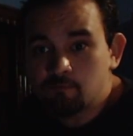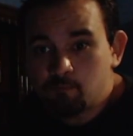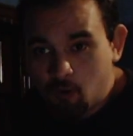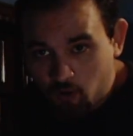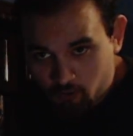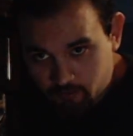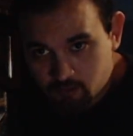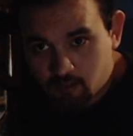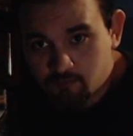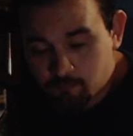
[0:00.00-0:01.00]
part
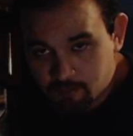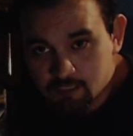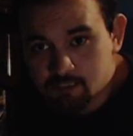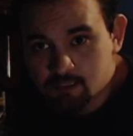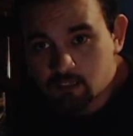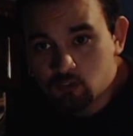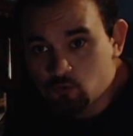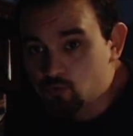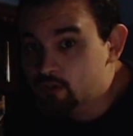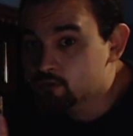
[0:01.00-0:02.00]
of a PC.
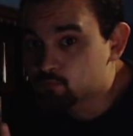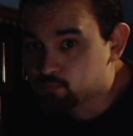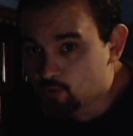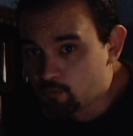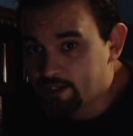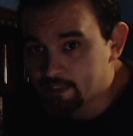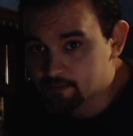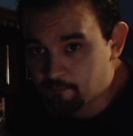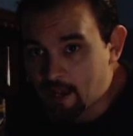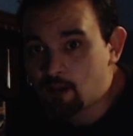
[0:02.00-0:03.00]
You could ruin its
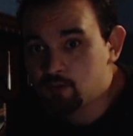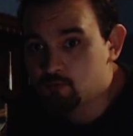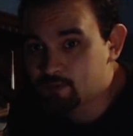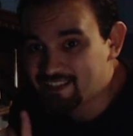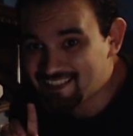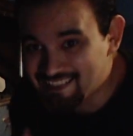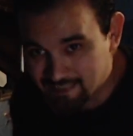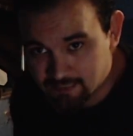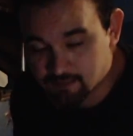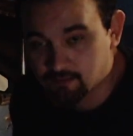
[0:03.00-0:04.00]
value
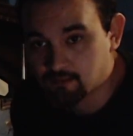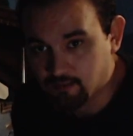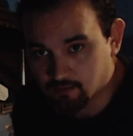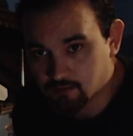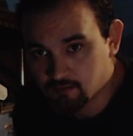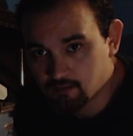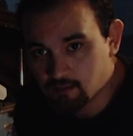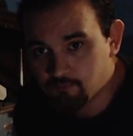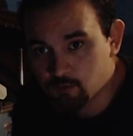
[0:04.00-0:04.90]
instantly if you